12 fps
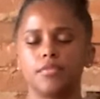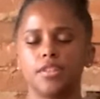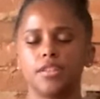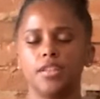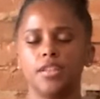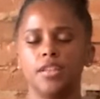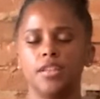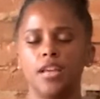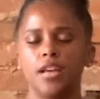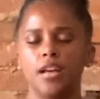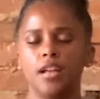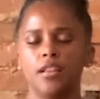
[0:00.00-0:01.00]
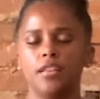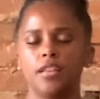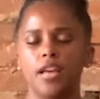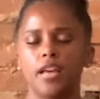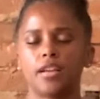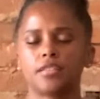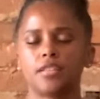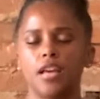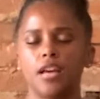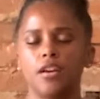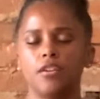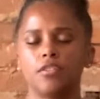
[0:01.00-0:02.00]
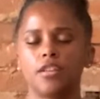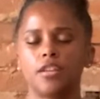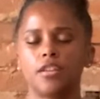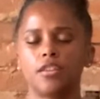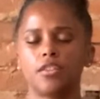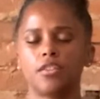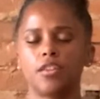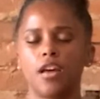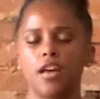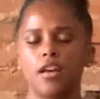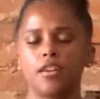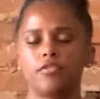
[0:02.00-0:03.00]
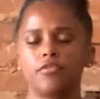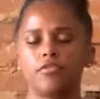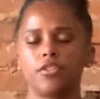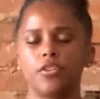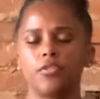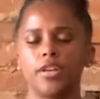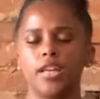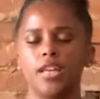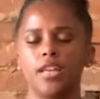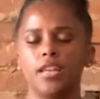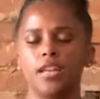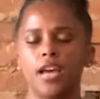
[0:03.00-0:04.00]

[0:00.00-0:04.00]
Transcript: The inhale and the exhale, letting the thought flow in and